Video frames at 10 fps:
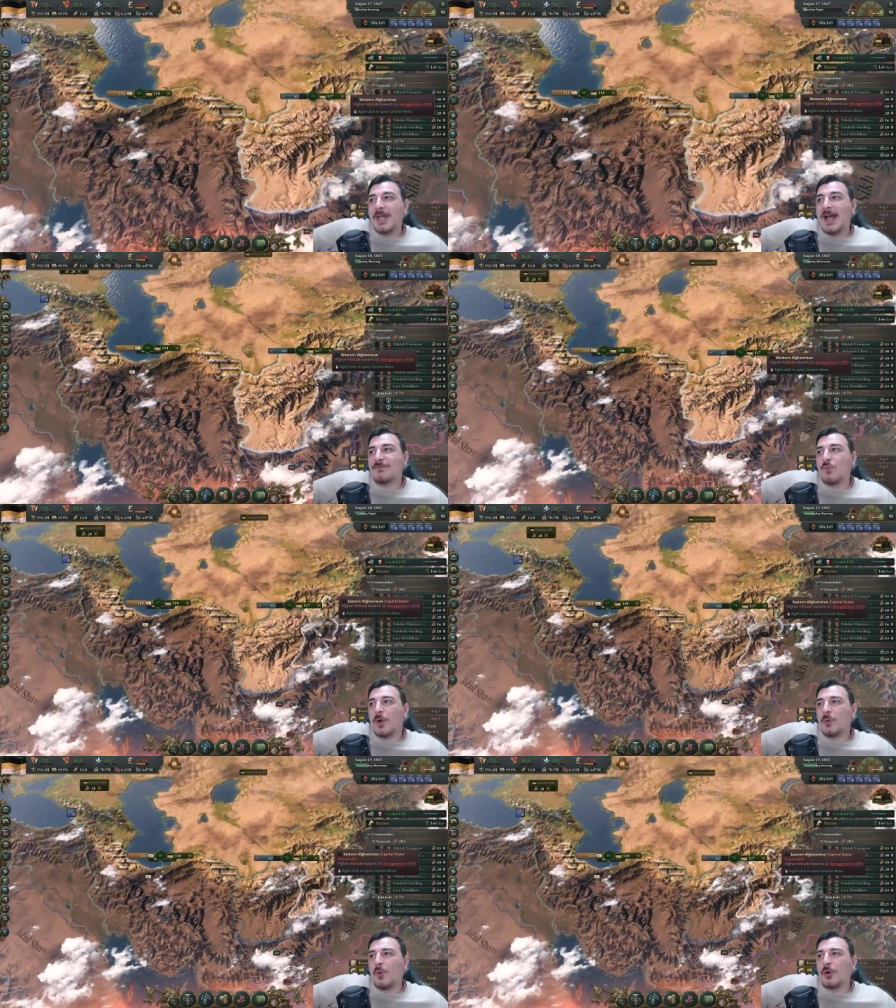have
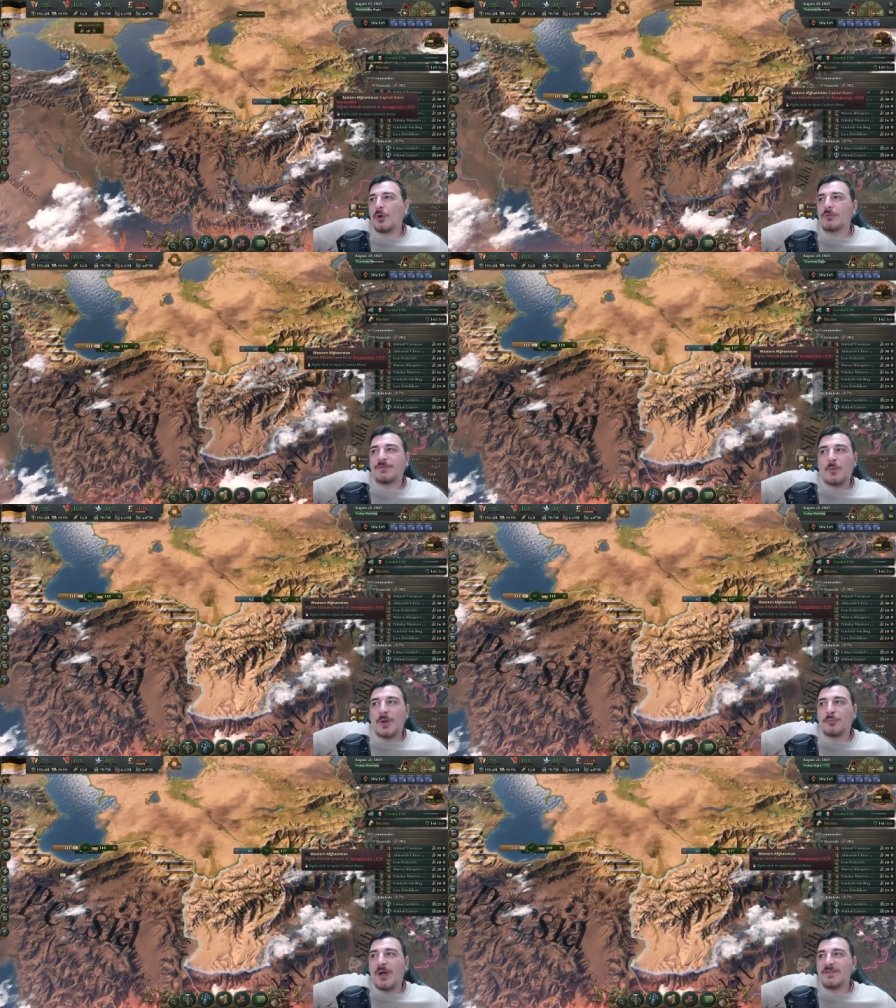one war goal for
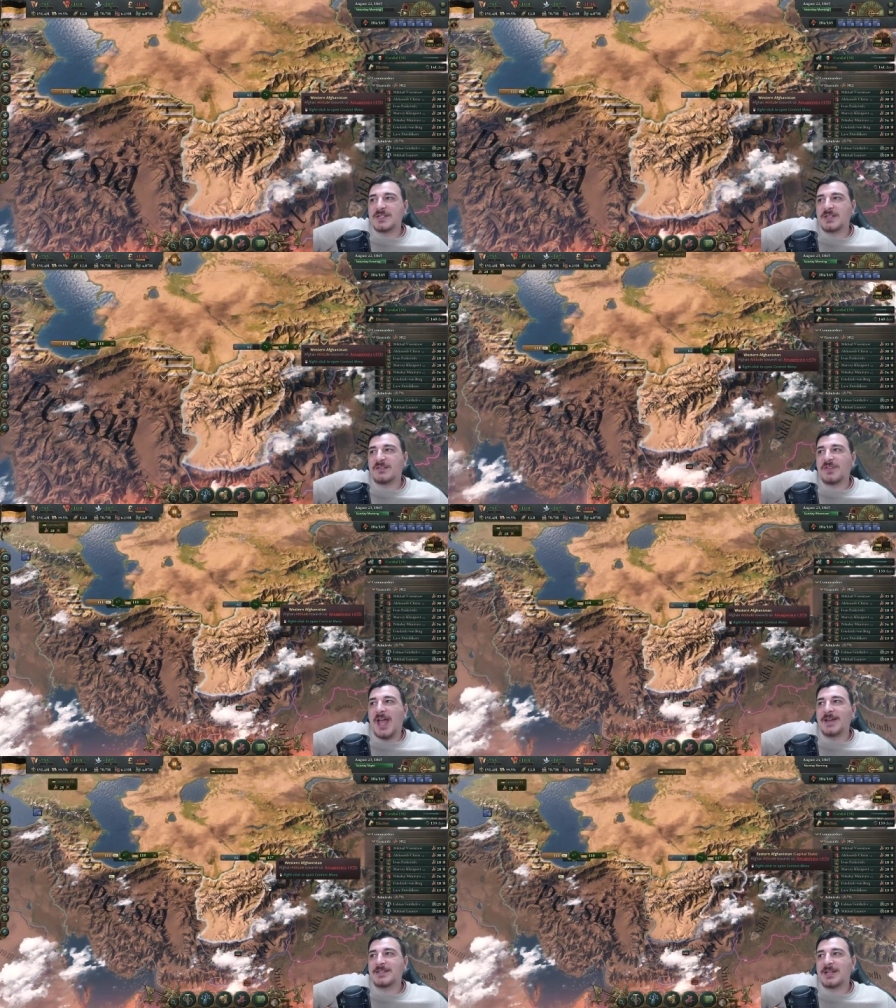one province in
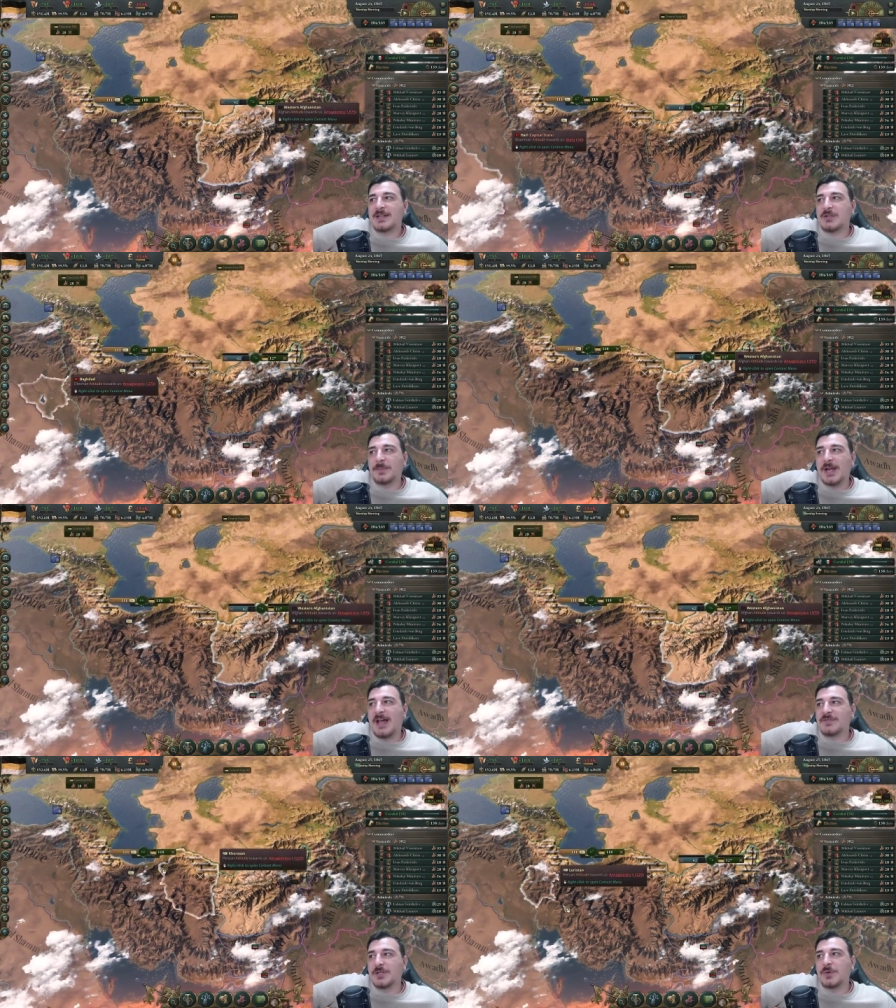Afghanistan, so I'm gonna
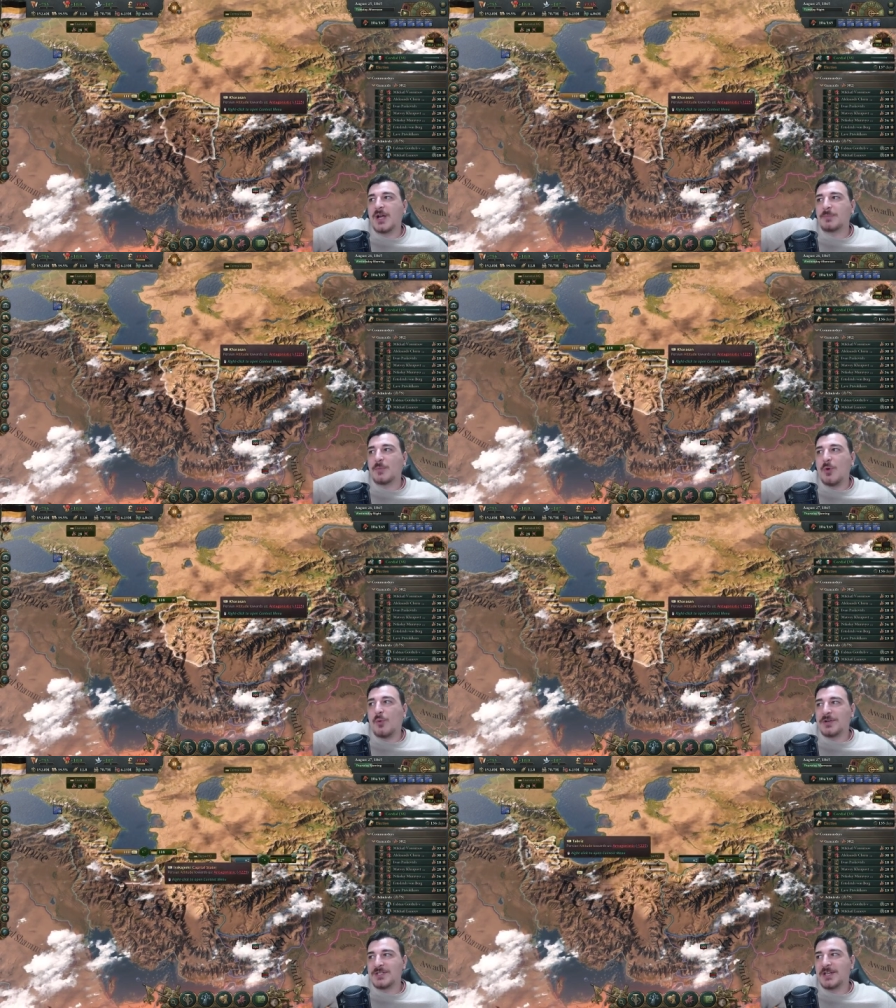have to do a couple more
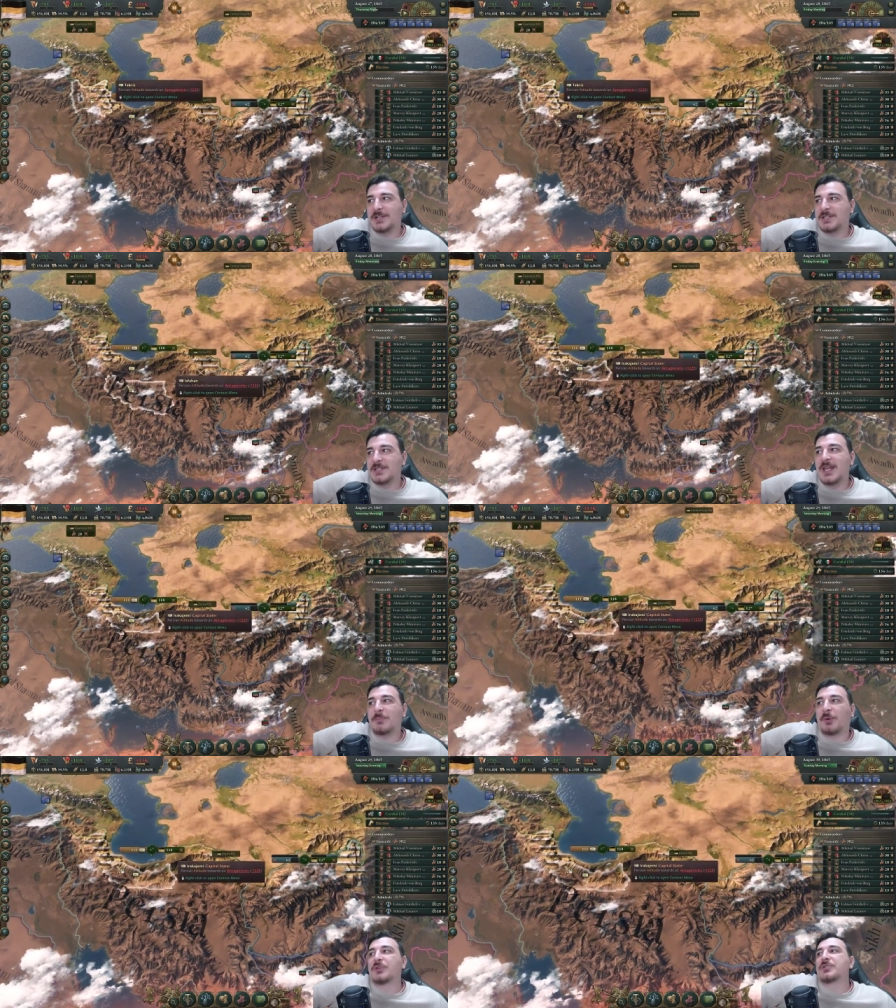wars later to
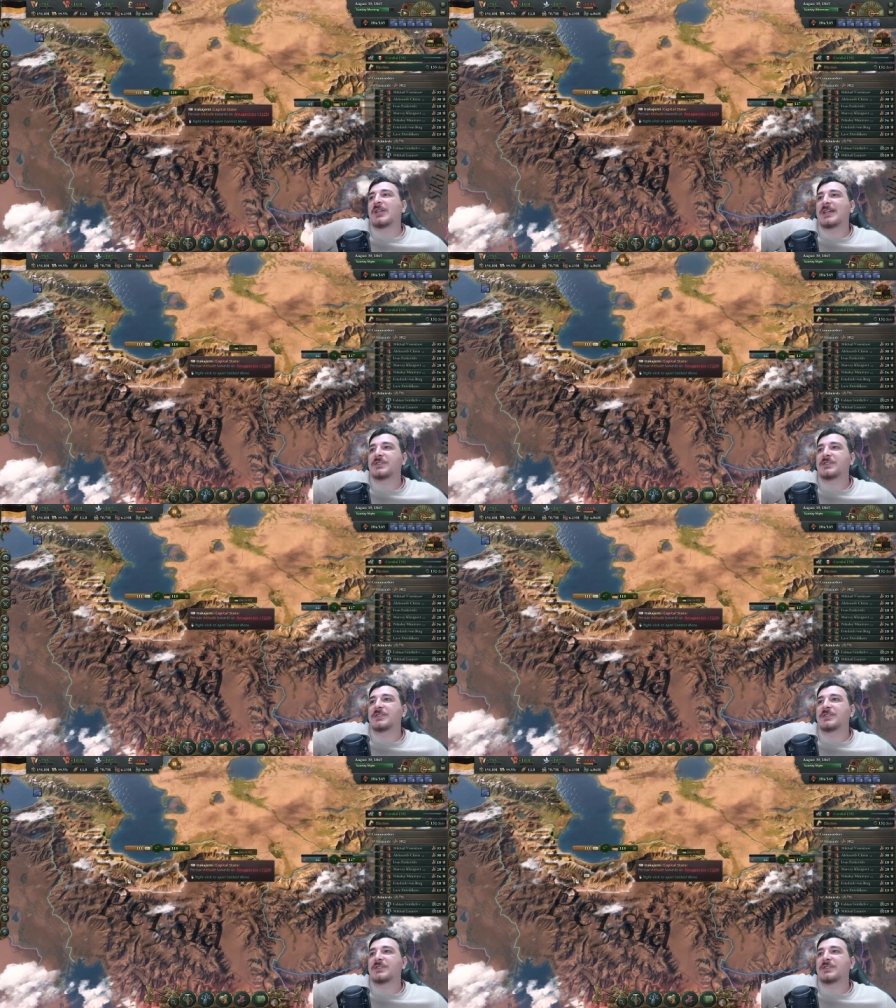take Persian lands